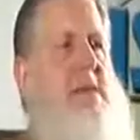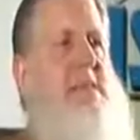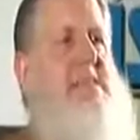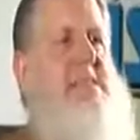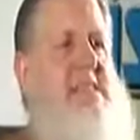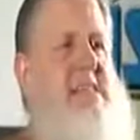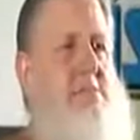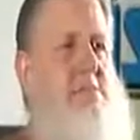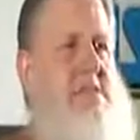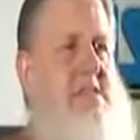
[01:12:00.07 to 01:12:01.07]
these
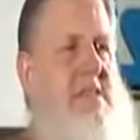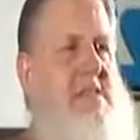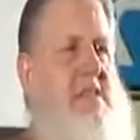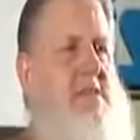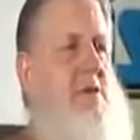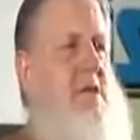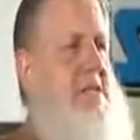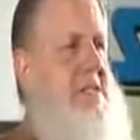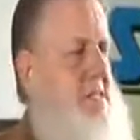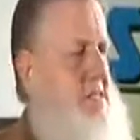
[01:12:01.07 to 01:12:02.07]
schisms to these other
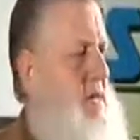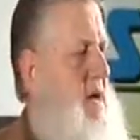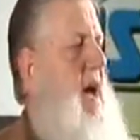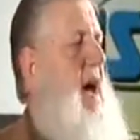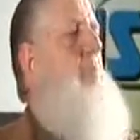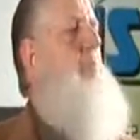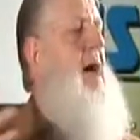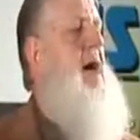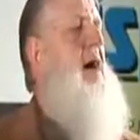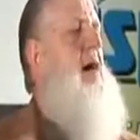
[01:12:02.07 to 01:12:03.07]
religions and
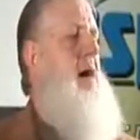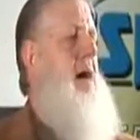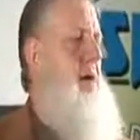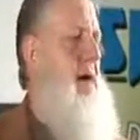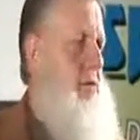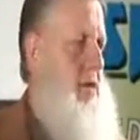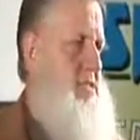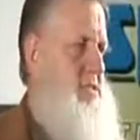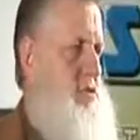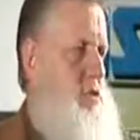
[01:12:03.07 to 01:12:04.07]
made up man-made
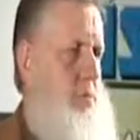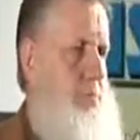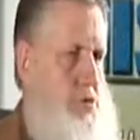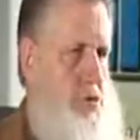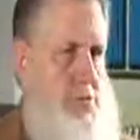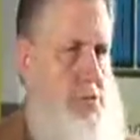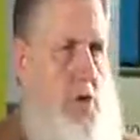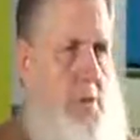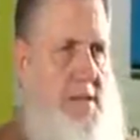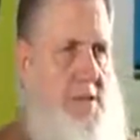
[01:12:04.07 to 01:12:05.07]
religions. So the Muslims are
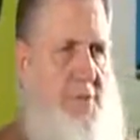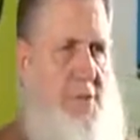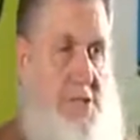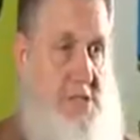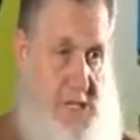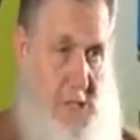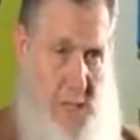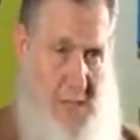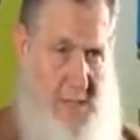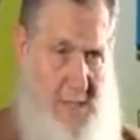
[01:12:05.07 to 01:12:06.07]
going to be the first to say
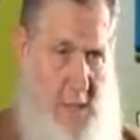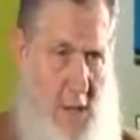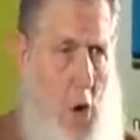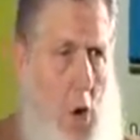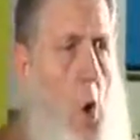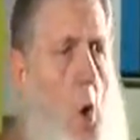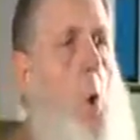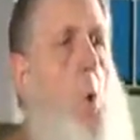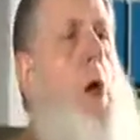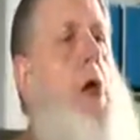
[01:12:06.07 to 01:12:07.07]
what?
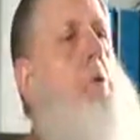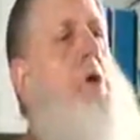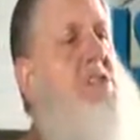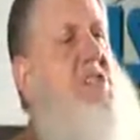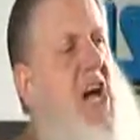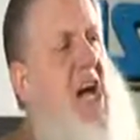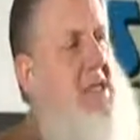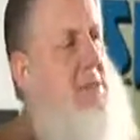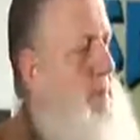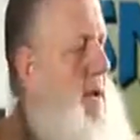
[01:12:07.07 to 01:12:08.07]
We
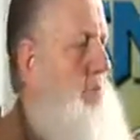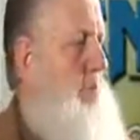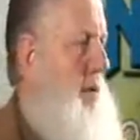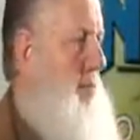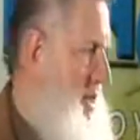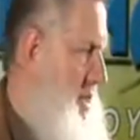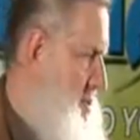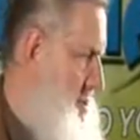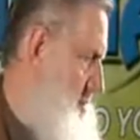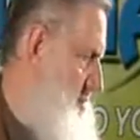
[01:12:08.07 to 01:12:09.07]
reject man-made
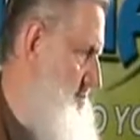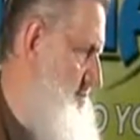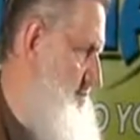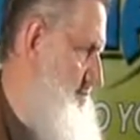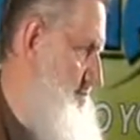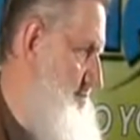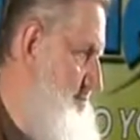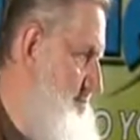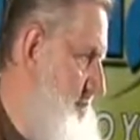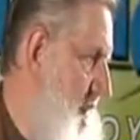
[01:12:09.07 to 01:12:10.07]
religions.
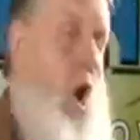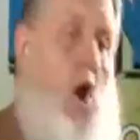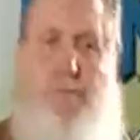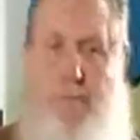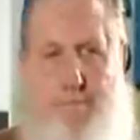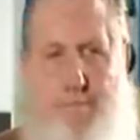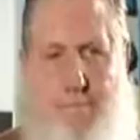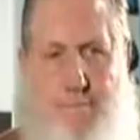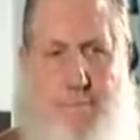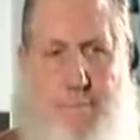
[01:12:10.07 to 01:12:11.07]
All of them.
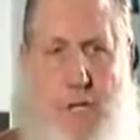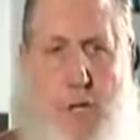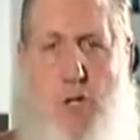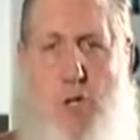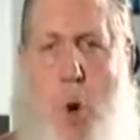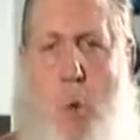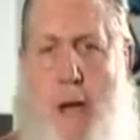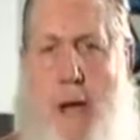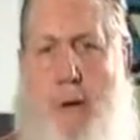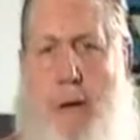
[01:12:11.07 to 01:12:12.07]
There's no
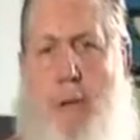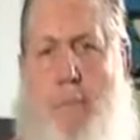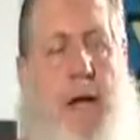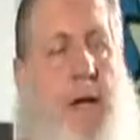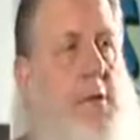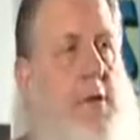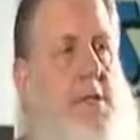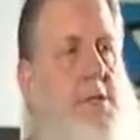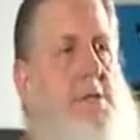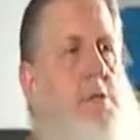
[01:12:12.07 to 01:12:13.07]
man-made
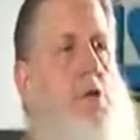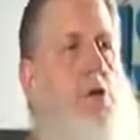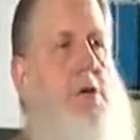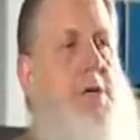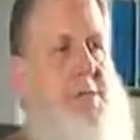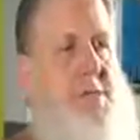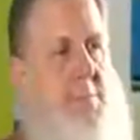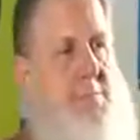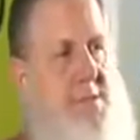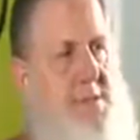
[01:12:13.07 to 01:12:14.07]
religion that we're going to accept.